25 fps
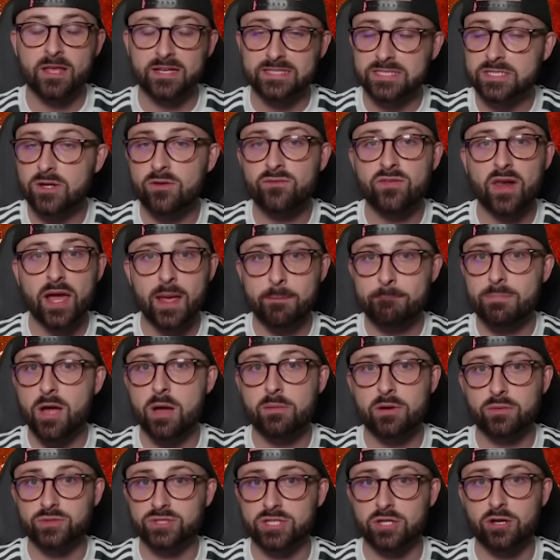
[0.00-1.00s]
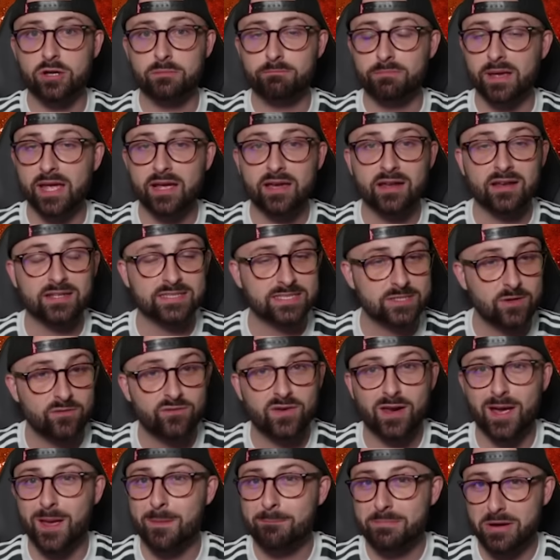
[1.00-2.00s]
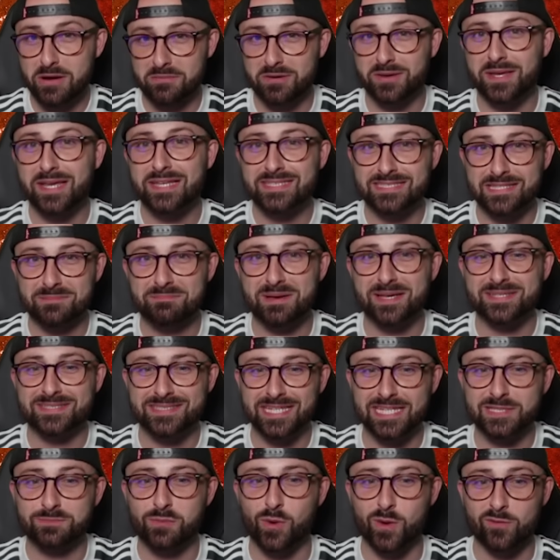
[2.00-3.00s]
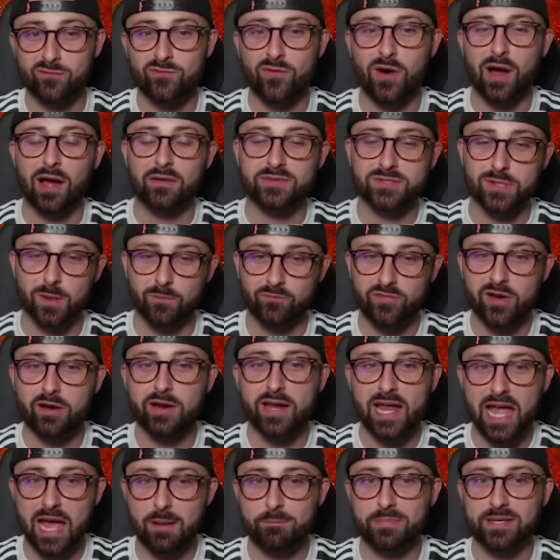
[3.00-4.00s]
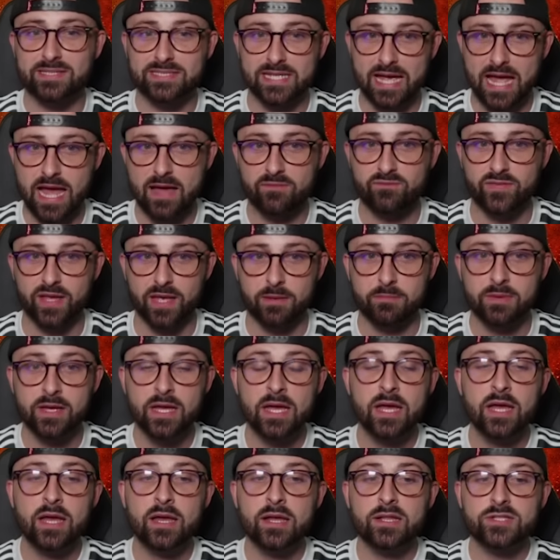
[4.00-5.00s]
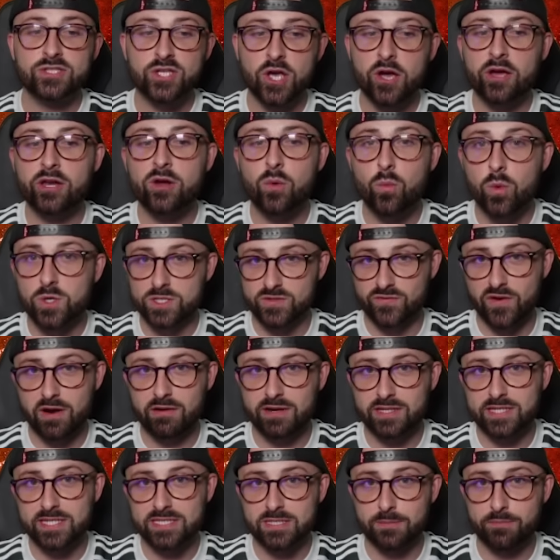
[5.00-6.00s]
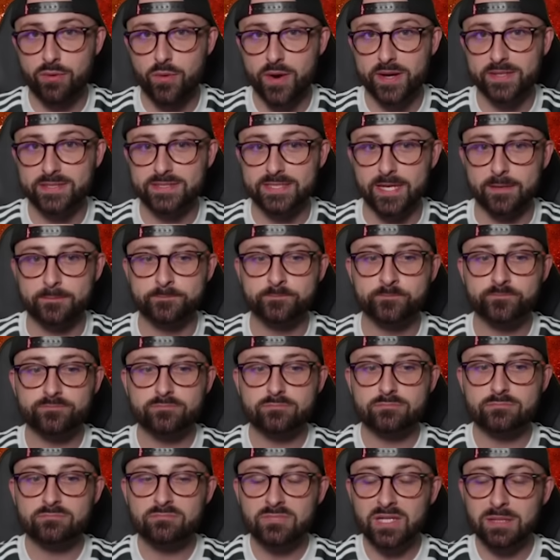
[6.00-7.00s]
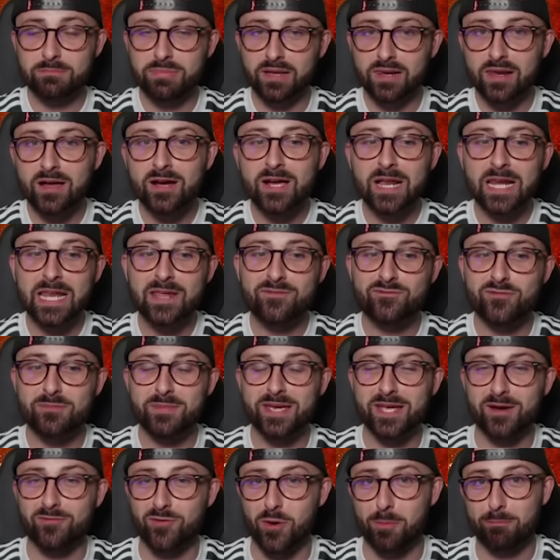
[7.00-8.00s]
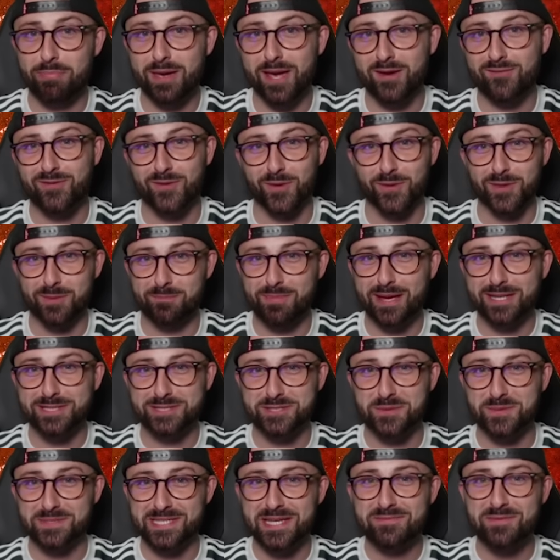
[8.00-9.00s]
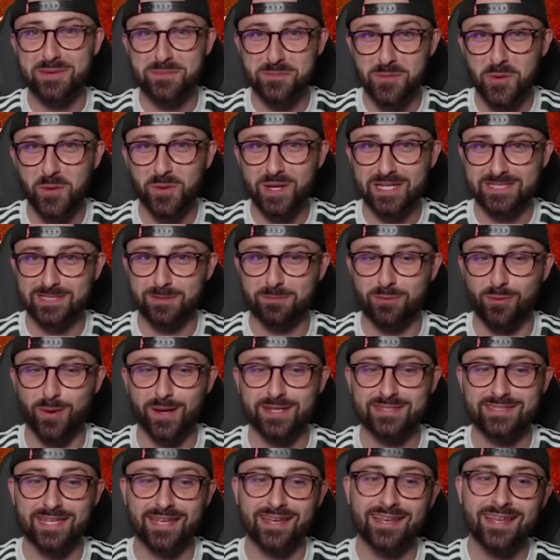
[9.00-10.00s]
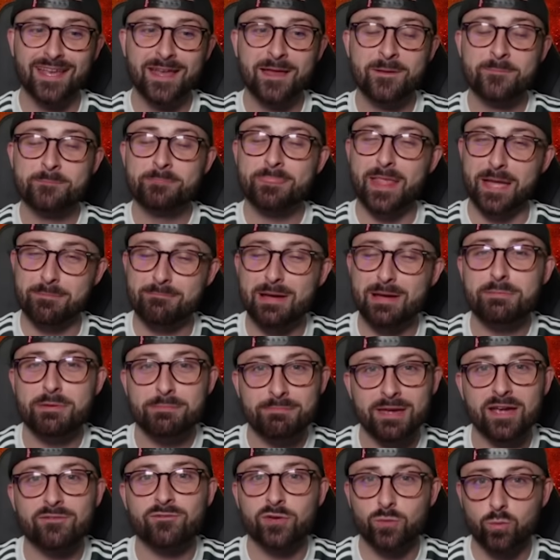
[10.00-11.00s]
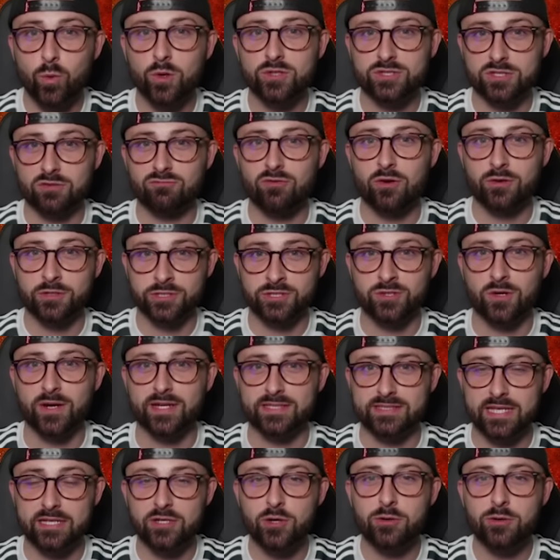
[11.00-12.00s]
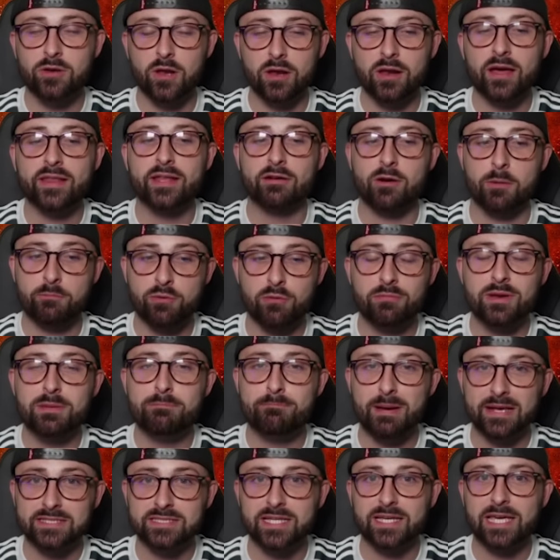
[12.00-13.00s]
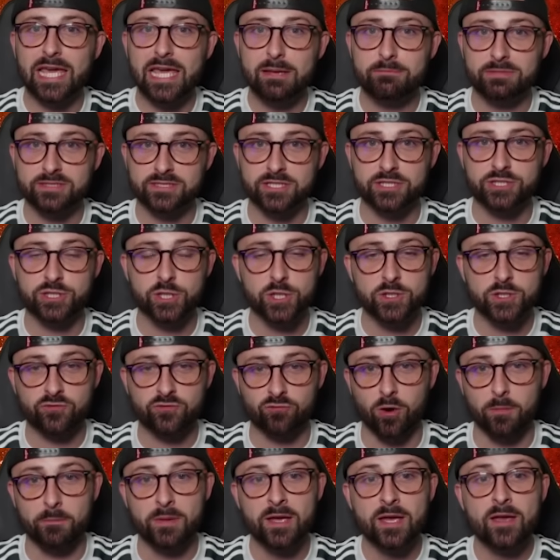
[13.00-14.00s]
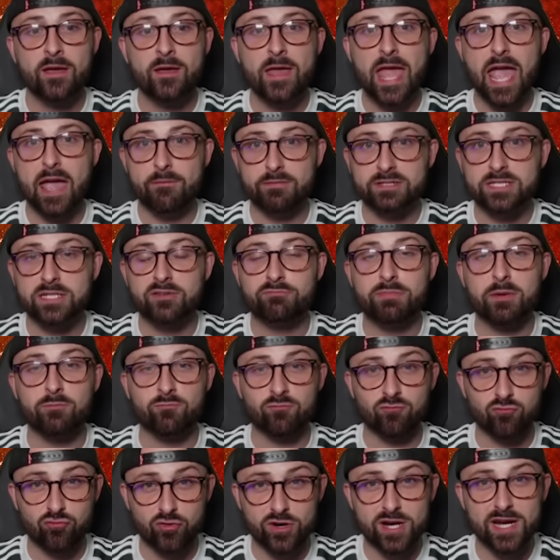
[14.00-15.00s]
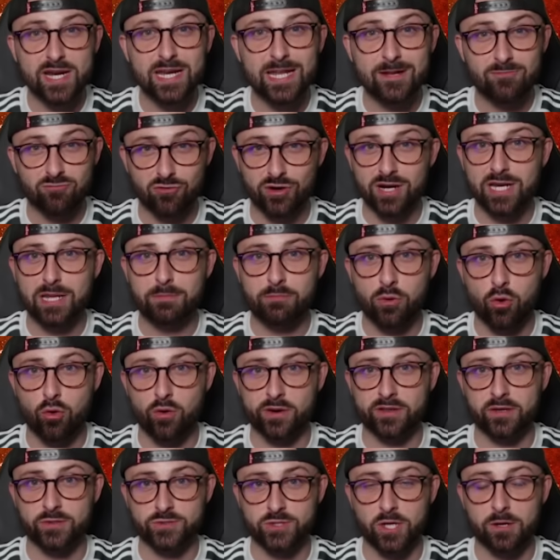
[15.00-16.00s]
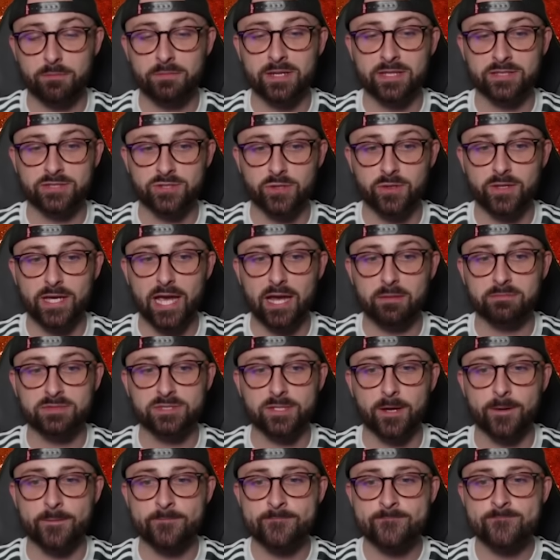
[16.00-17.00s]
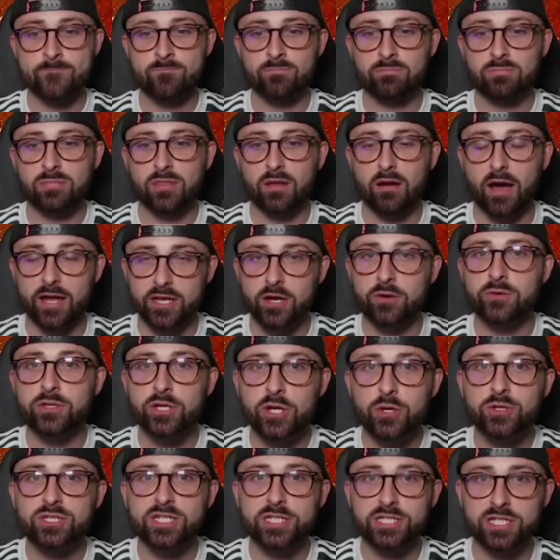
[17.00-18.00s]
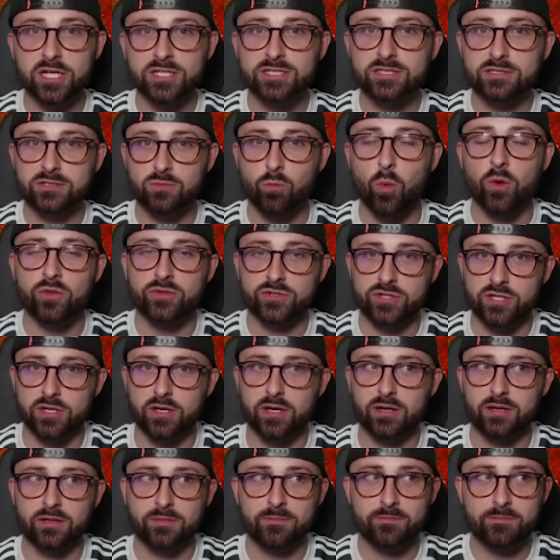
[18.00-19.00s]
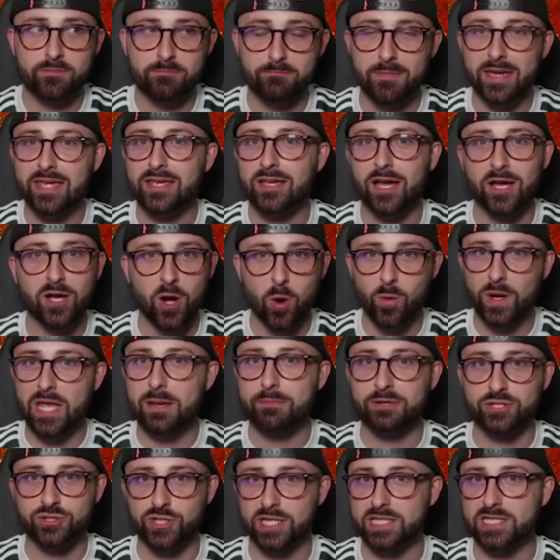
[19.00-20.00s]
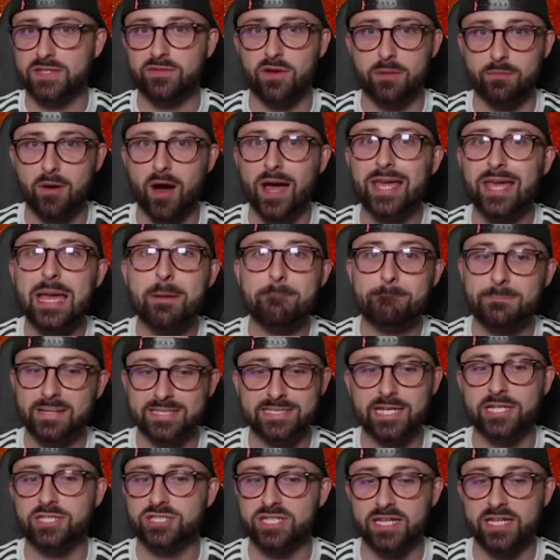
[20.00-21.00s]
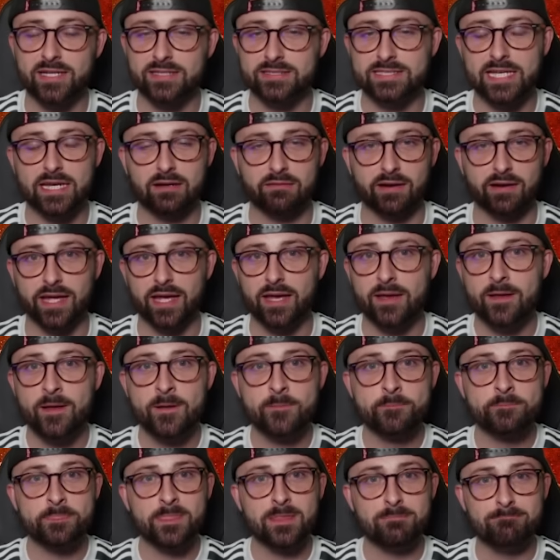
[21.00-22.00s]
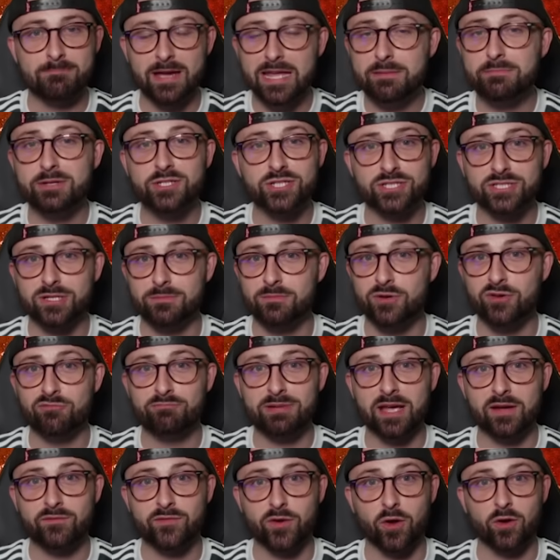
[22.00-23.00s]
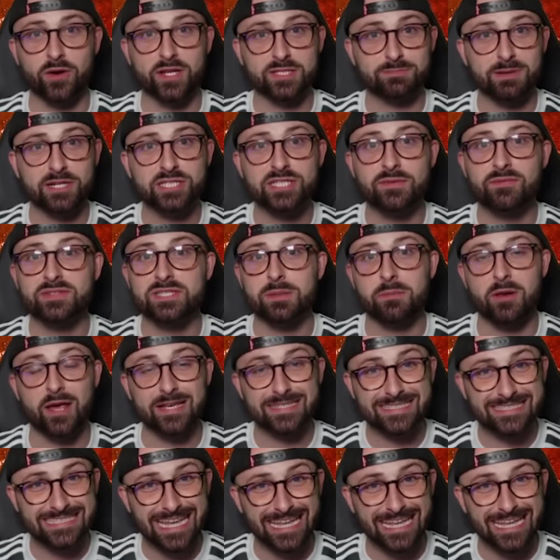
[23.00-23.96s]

I still feel like Mbeumo was the good pick. And I still feel like Mbeumo is the best 6.5. So I'm very happy to have him. Turner was very disappointing. But luckily for me, I've got Pickford on the bench, who was even more disappointing. And maybe Pickford was the wrong choice. They do look like there are probably better keepers to choose from. Everton have been really, really poor in those opening 2 games. So I don't usually just want to make a goalkeeper transfer, but I am potentially considering it. Maybe just to move Pickford on, especially for someone like